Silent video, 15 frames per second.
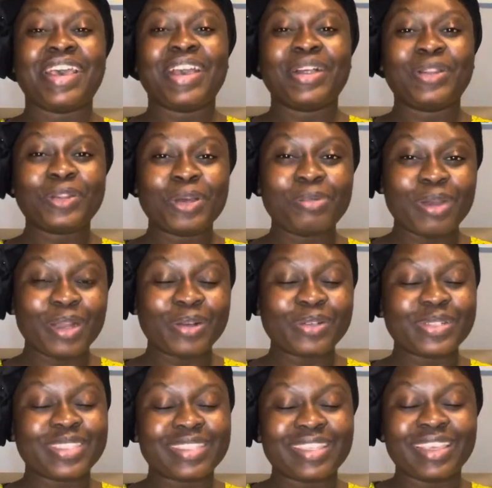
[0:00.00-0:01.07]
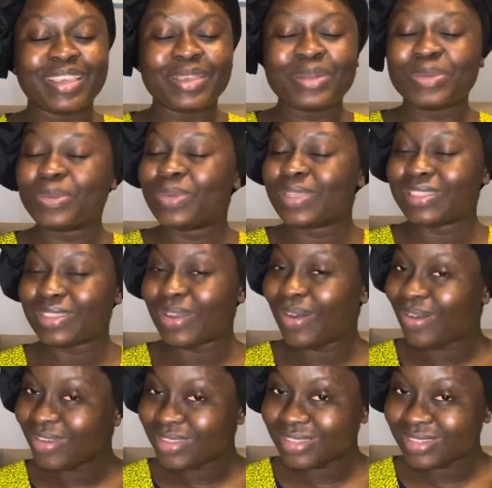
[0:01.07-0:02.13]
Global Crusade was
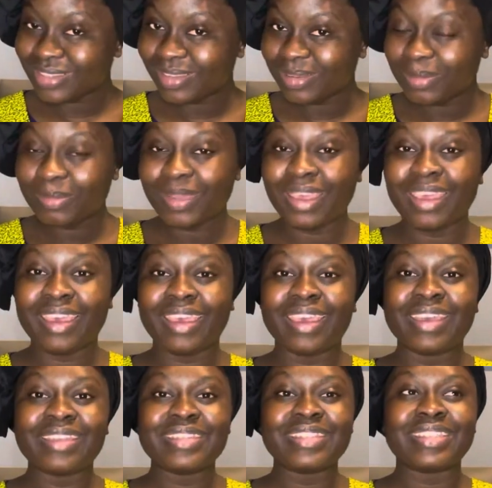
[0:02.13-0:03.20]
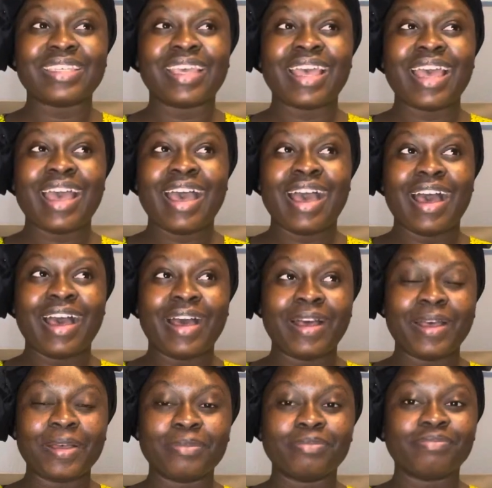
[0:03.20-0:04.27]
awesome, and
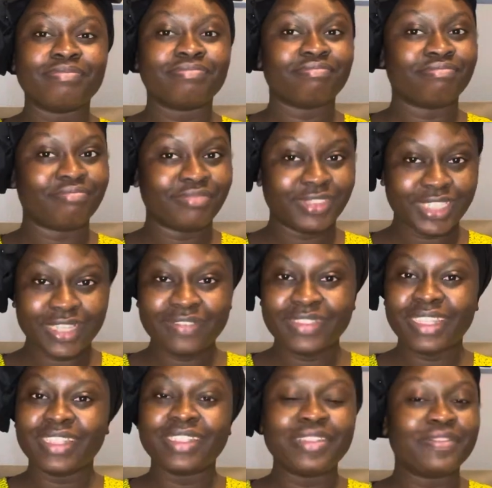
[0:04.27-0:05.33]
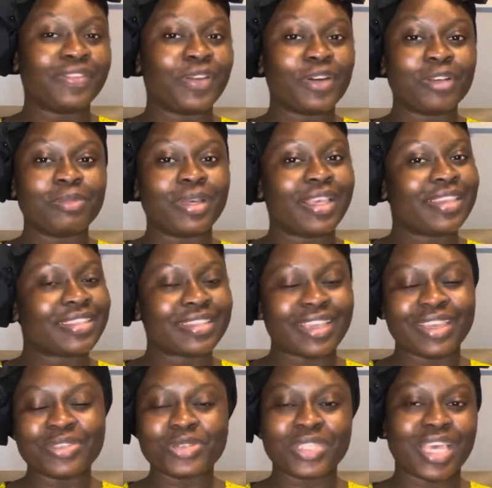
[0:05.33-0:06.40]
definitely Vlogmas,
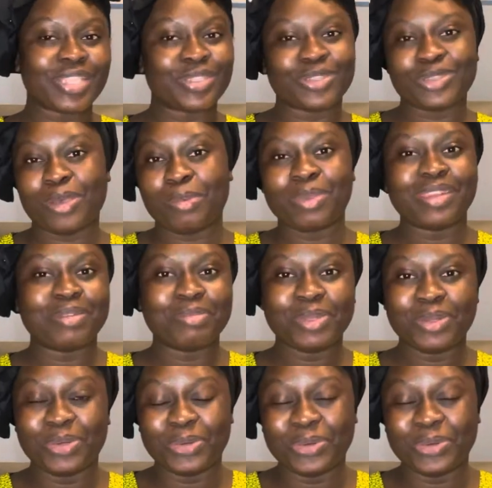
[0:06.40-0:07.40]
I just had to stop in the middle.